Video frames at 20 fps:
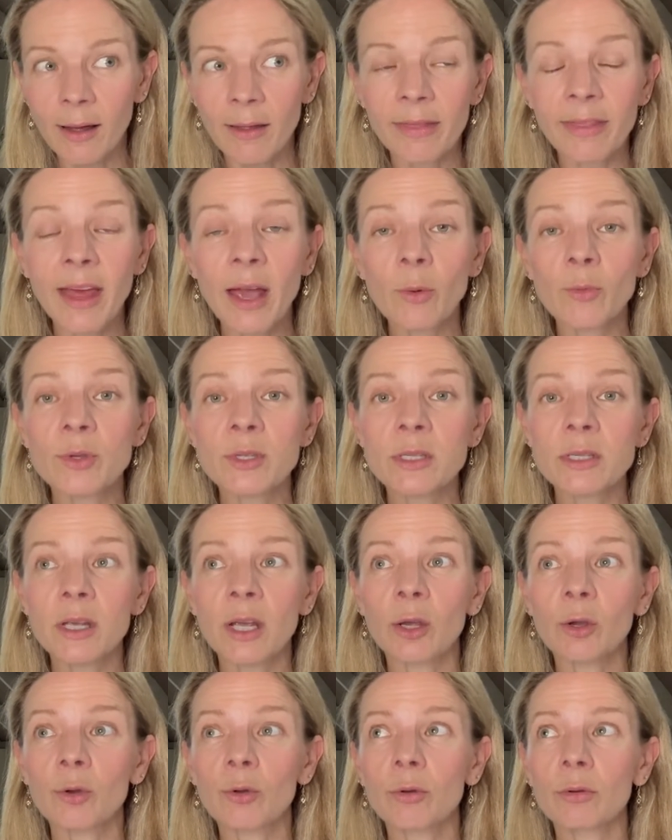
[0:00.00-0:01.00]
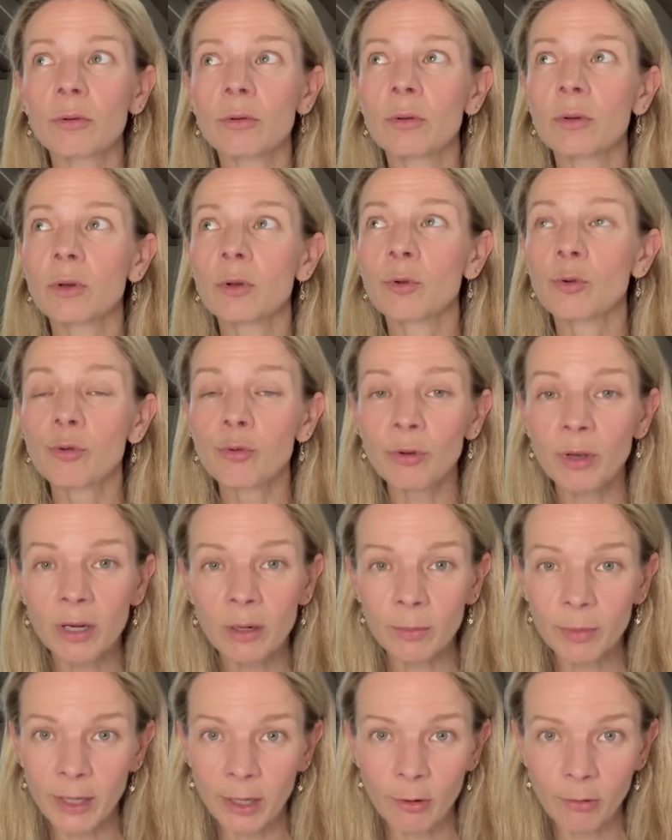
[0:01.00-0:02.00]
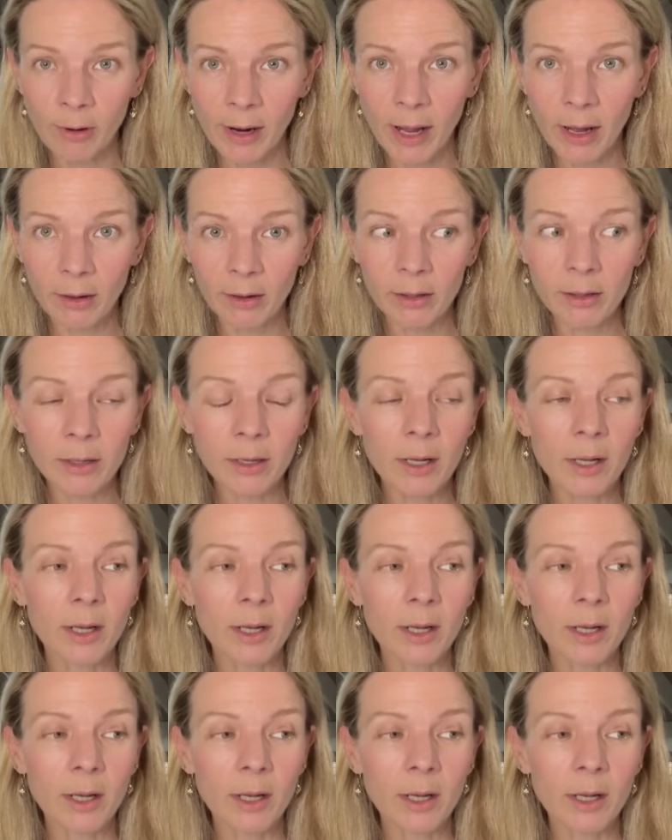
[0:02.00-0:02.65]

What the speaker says: That was incredibly crowded.